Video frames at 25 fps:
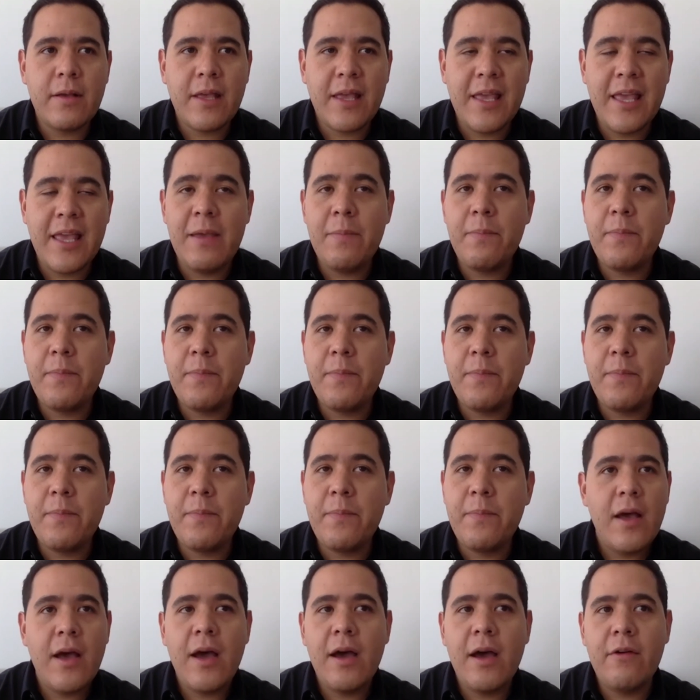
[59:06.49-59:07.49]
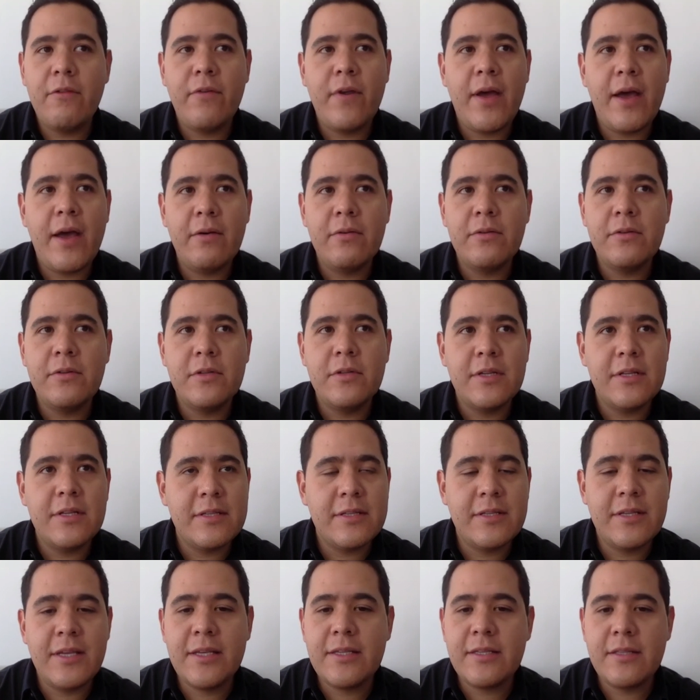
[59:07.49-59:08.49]
keep around
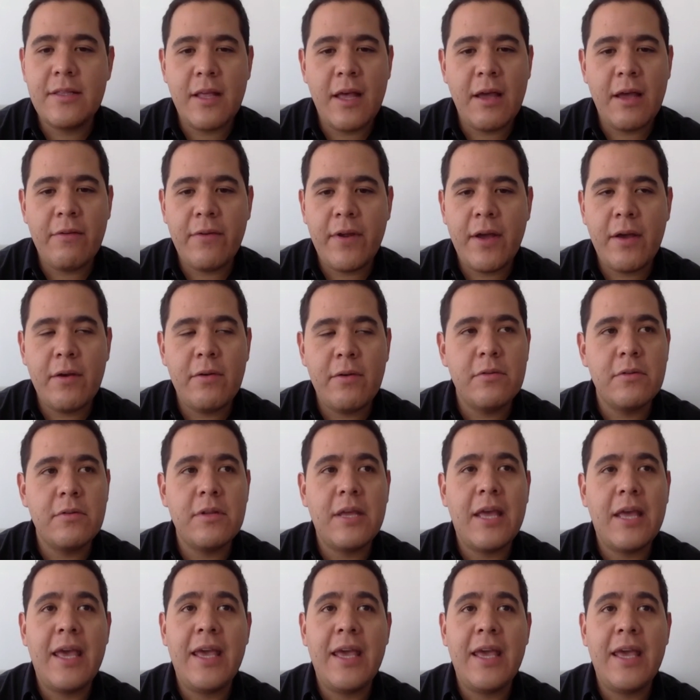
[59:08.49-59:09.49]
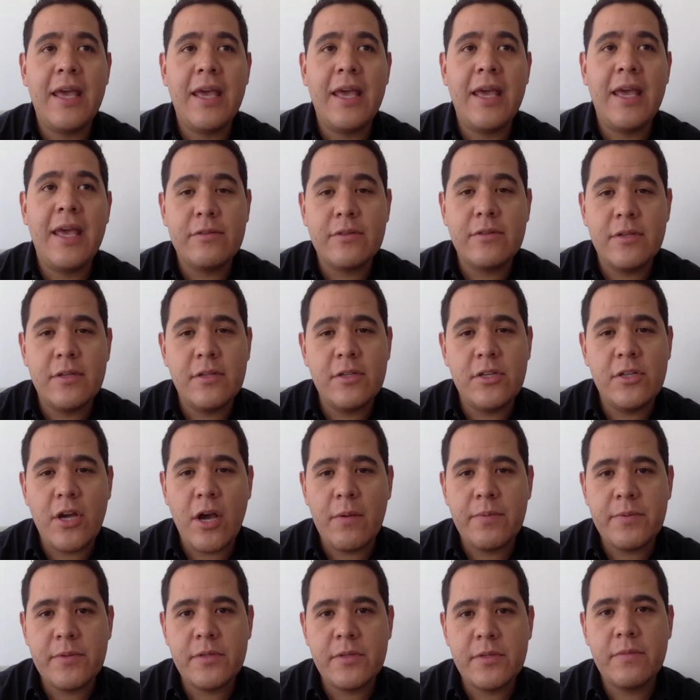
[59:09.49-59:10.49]
8,000
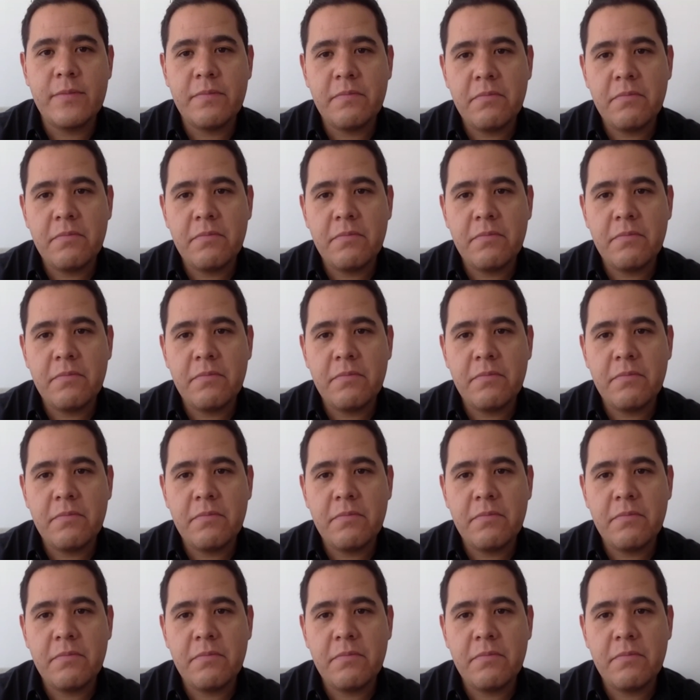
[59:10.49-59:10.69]
jobs.